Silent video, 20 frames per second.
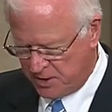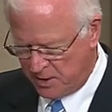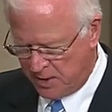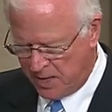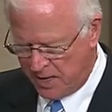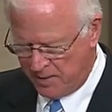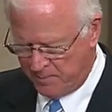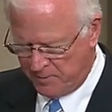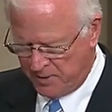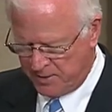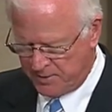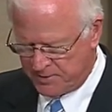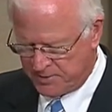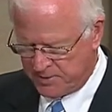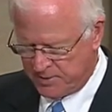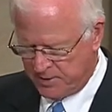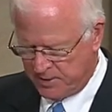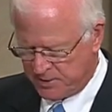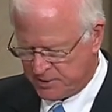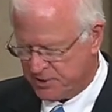
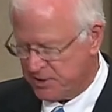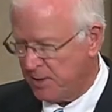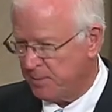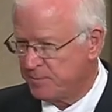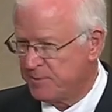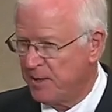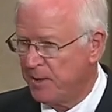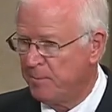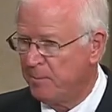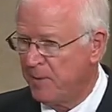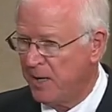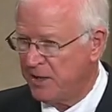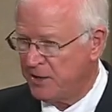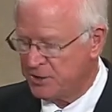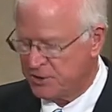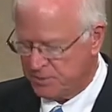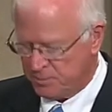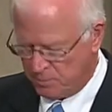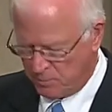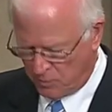allotments, it simply
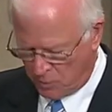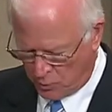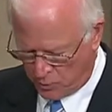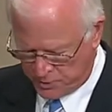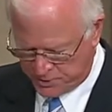makes more